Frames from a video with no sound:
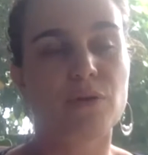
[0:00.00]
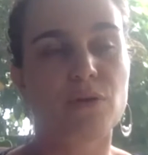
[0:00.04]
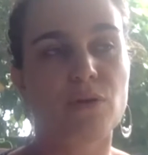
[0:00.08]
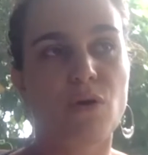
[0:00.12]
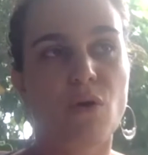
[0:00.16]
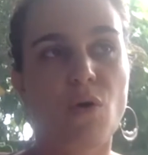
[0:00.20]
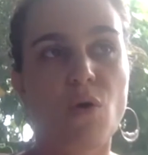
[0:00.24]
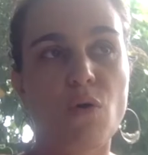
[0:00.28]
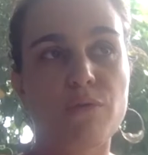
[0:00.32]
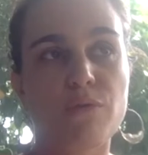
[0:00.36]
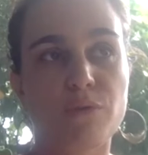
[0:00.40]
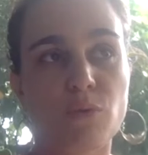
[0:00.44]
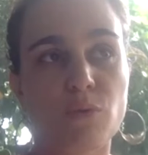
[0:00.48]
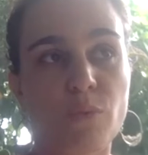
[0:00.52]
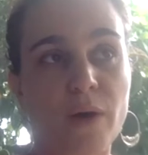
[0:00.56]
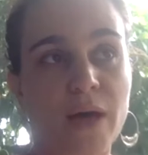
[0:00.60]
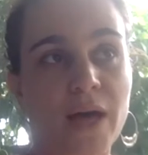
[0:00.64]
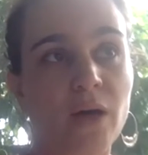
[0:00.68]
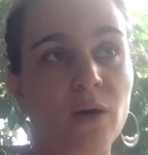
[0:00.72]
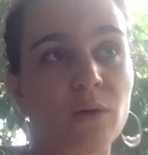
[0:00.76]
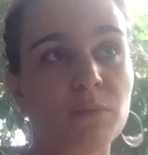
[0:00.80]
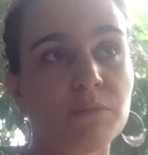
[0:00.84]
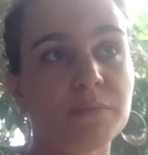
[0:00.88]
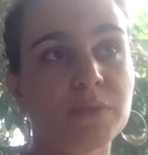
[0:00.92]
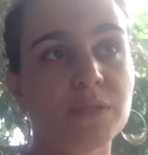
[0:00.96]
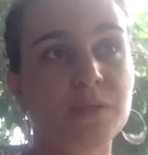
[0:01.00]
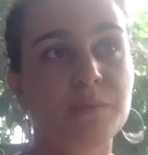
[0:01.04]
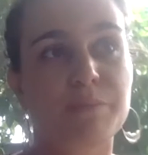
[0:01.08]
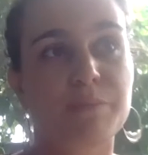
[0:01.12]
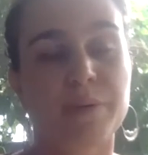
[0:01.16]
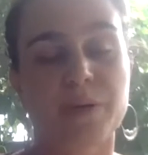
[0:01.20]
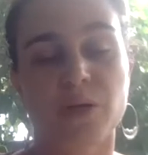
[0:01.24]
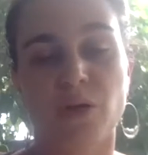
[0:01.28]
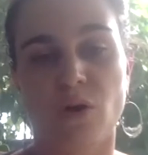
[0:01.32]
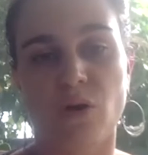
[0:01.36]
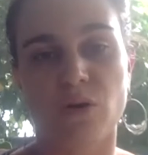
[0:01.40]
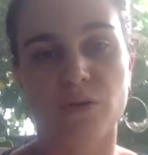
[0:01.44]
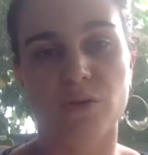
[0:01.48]
overwhelmed,
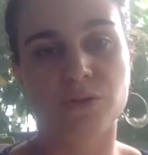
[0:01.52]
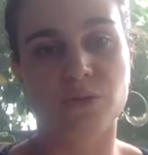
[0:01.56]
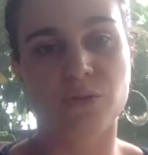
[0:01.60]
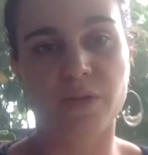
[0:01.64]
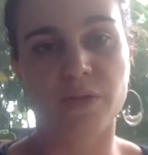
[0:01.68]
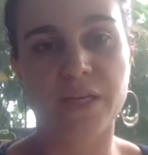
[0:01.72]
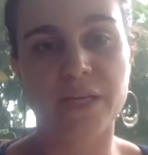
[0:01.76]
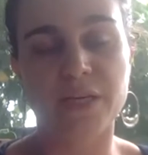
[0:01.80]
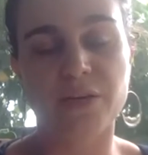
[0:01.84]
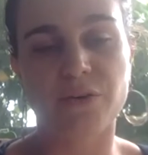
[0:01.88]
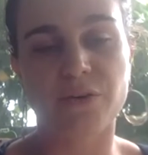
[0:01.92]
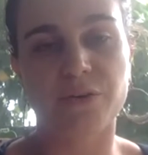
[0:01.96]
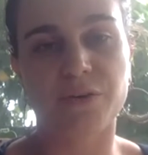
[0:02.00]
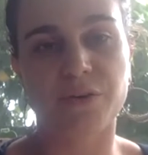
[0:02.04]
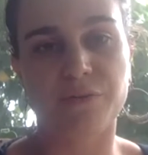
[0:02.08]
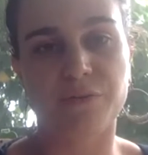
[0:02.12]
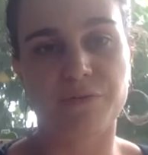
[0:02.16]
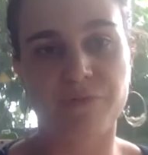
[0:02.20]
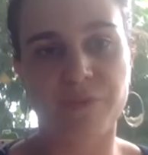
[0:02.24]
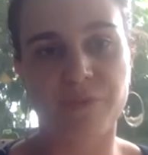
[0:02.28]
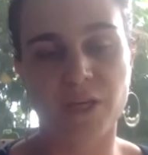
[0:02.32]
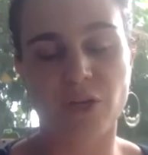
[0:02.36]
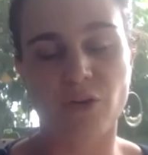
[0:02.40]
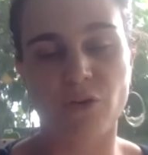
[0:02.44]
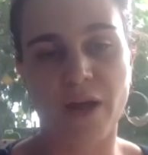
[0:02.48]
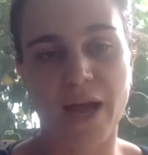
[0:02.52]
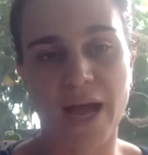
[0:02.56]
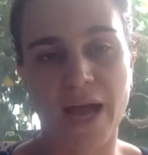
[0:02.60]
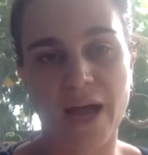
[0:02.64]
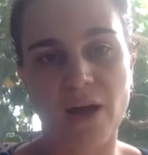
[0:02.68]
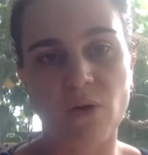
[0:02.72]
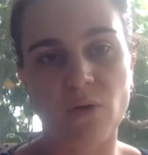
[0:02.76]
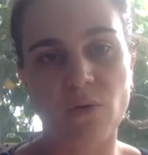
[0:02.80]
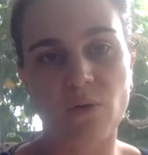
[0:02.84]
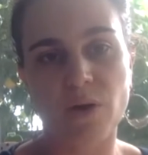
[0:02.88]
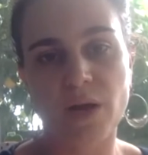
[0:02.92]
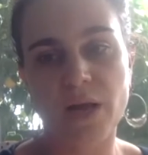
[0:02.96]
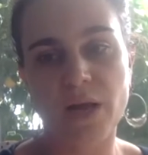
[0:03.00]
but also eager to figure
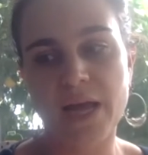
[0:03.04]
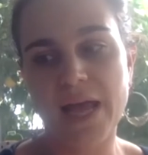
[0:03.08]
out